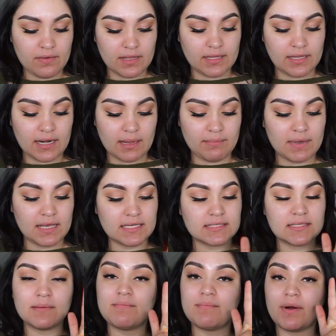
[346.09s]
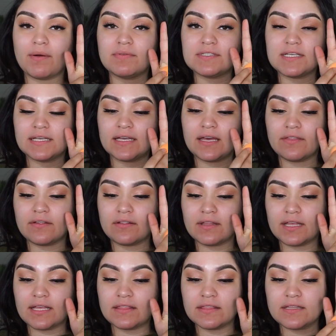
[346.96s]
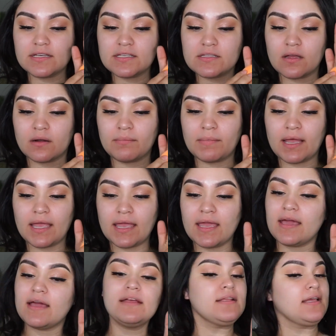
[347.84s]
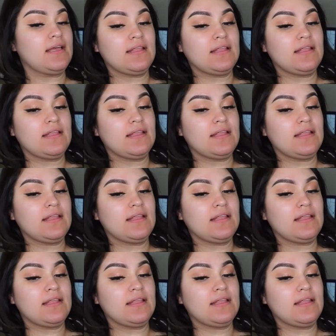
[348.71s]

and then I mix them both together like this on my hand,